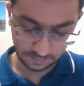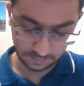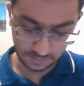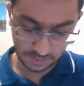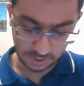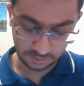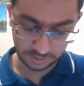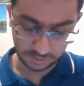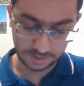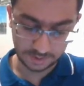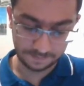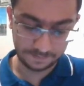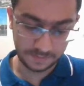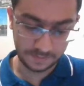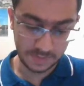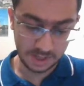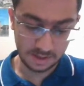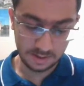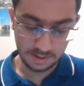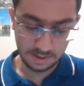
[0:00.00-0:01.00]
Okay.
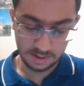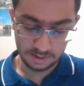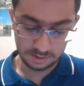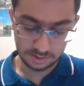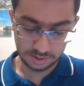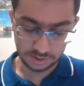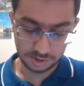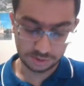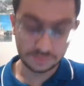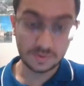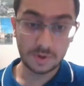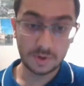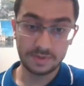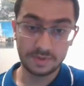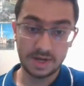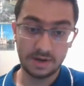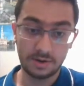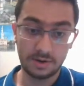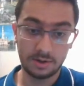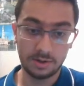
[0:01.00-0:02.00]
So I just wrote
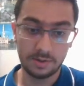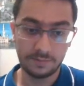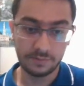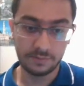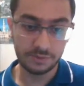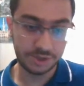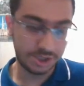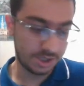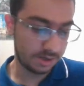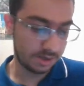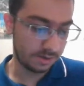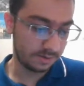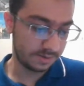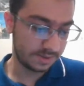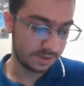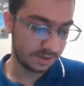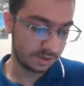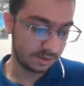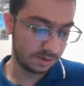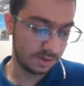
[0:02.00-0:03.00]
down all of
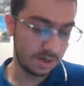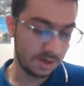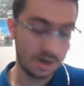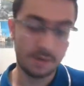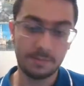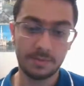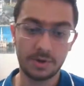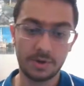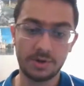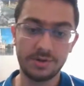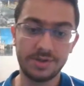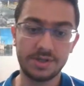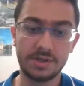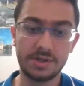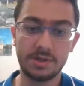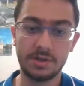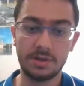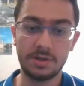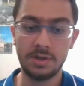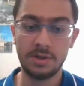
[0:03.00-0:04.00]
Rusciano's numbers,
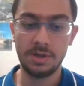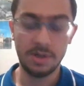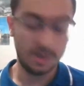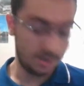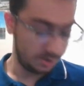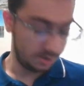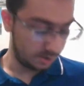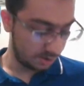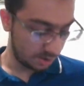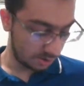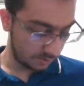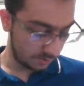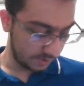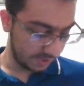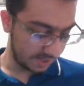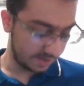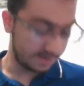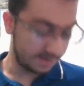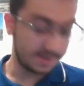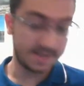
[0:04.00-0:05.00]
so we
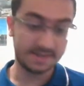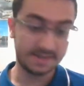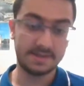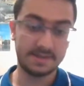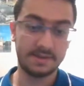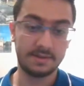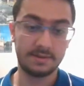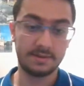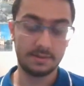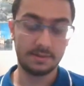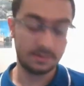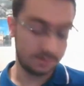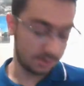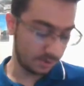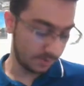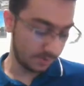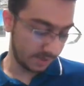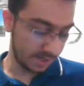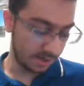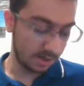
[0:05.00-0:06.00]
can test it, so
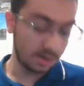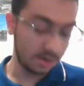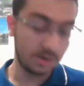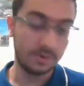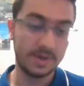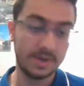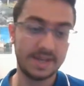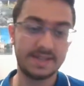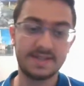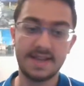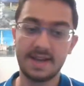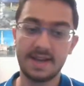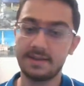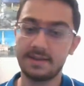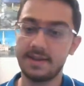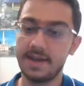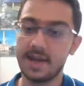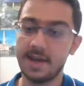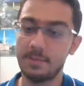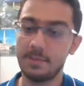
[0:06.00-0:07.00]
we can know
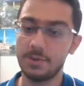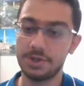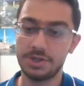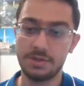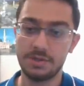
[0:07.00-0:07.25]
exactly how much the